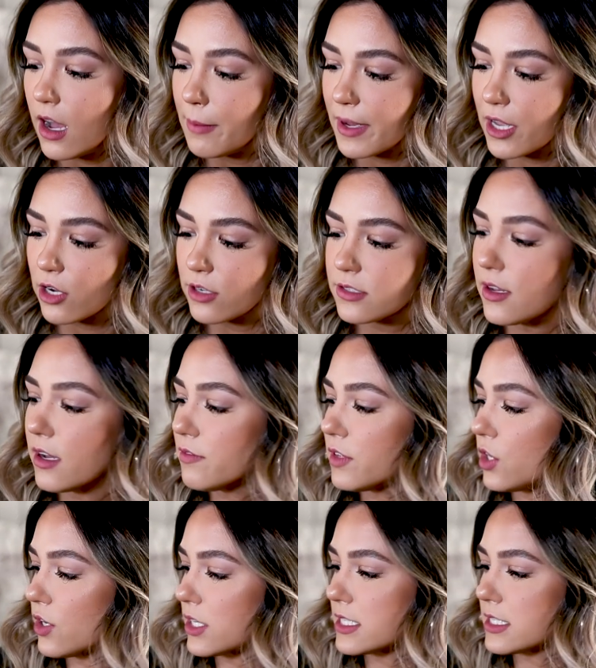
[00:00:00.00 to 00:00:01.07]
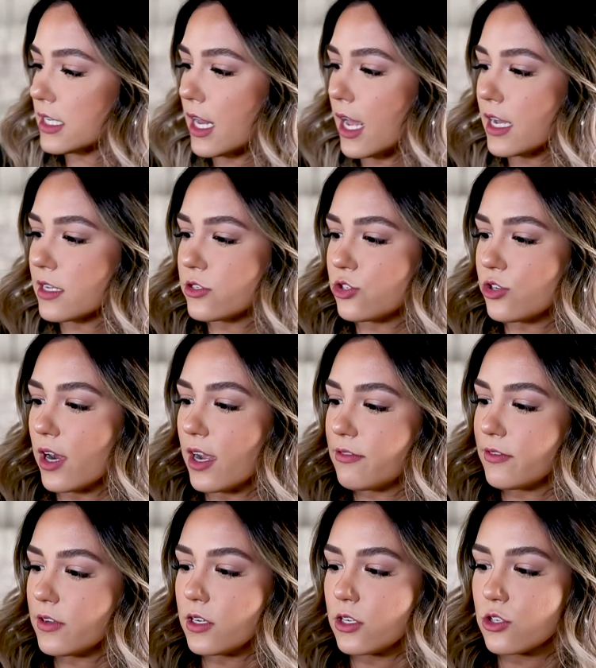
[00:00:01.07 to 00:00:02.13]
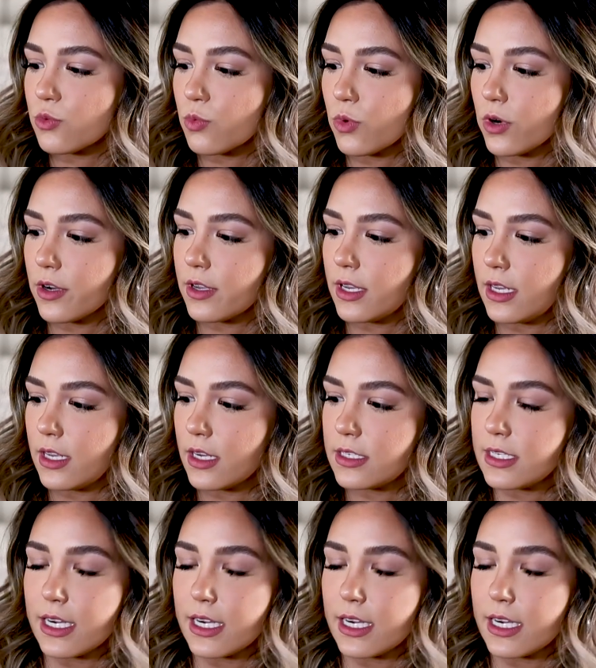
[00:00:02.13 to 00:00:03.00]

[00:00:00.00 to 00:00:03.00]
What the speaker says: I also have the Kristen S Dry Finish Working